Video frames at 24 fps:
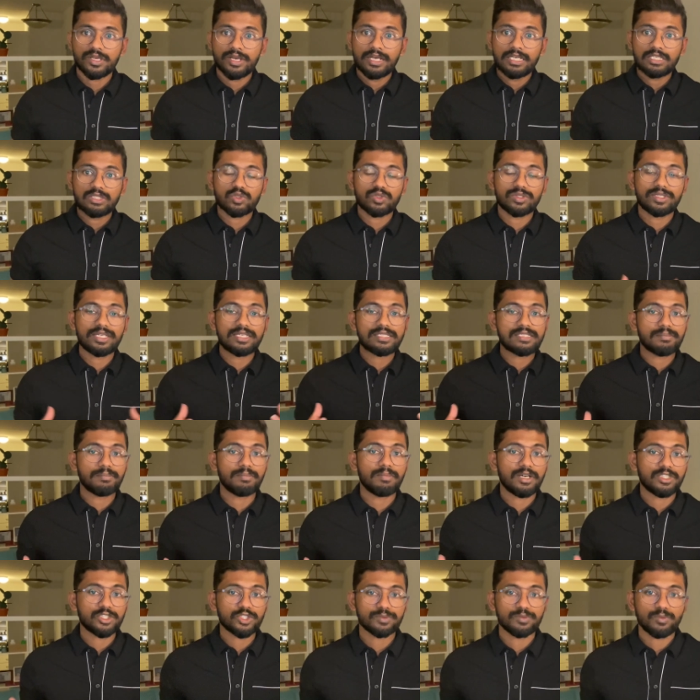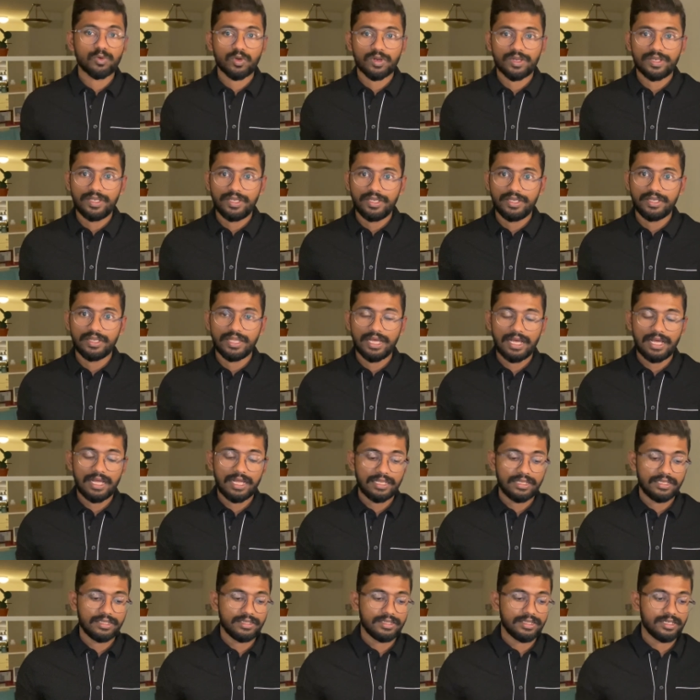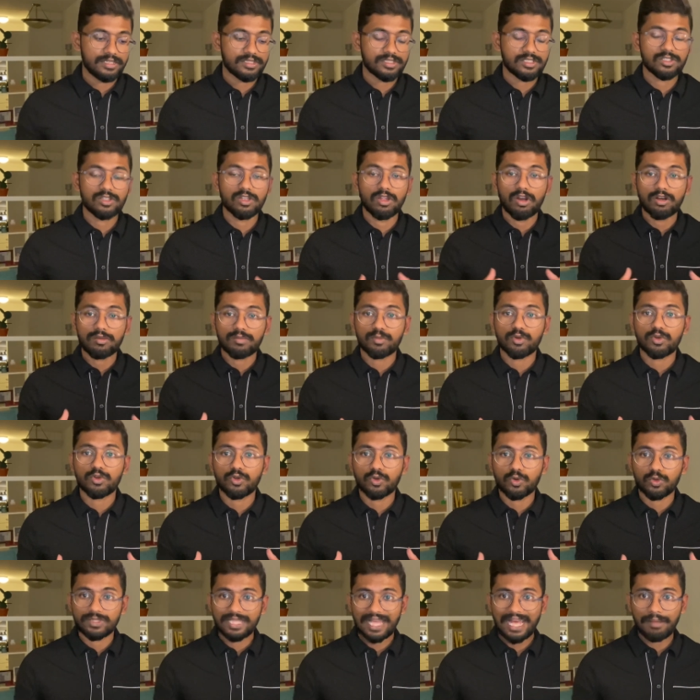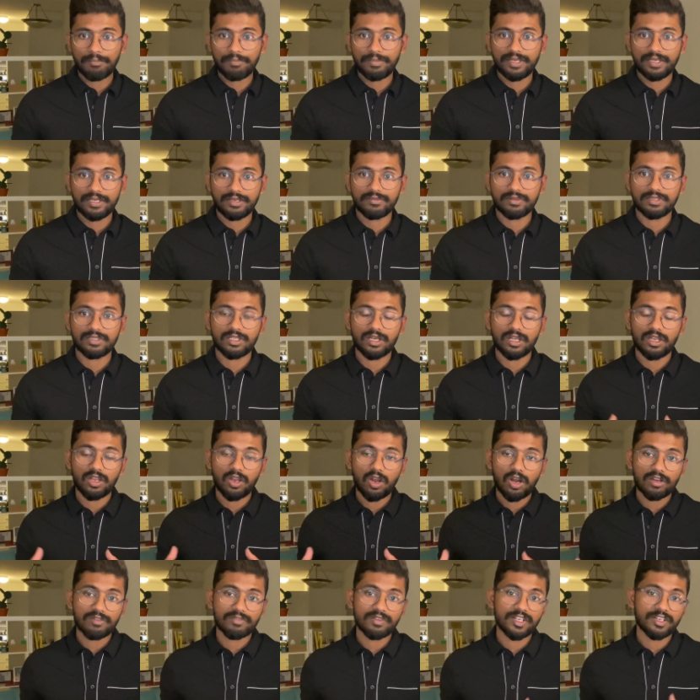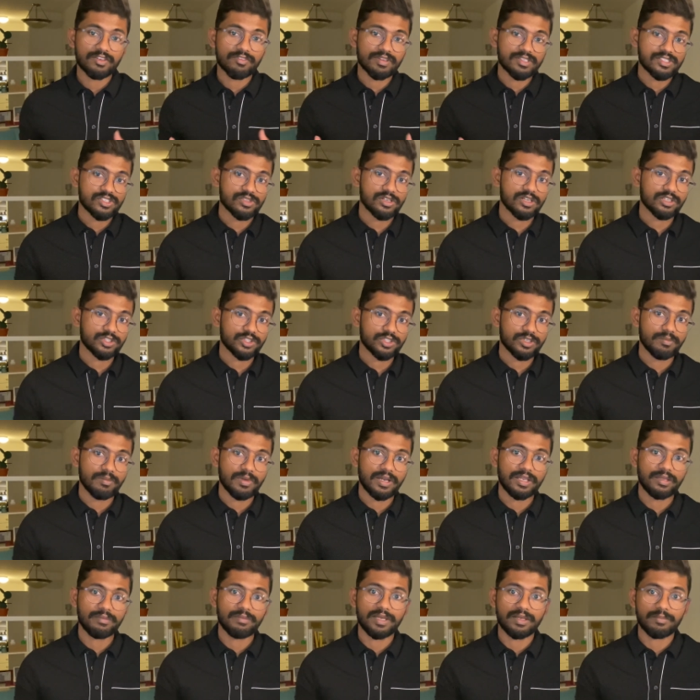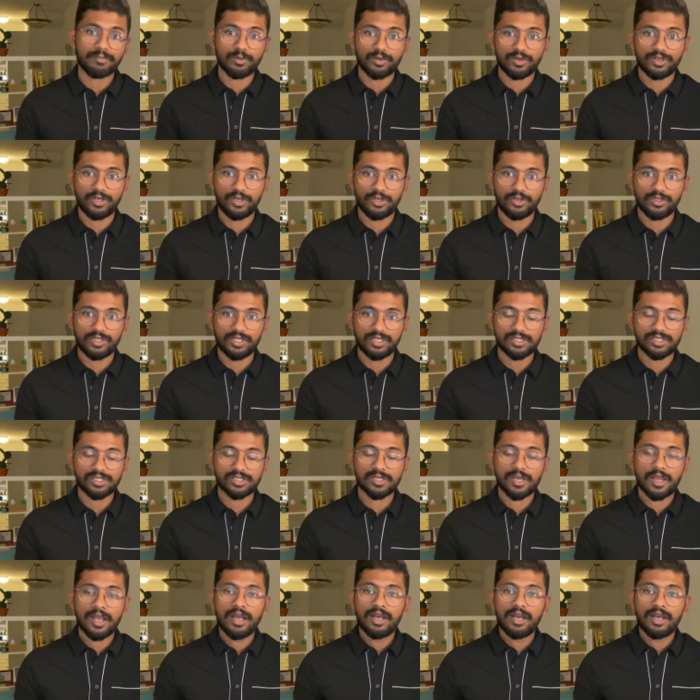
So there is much more need, and there's a lot more growth happening with a lot of infrastructure money being put into this.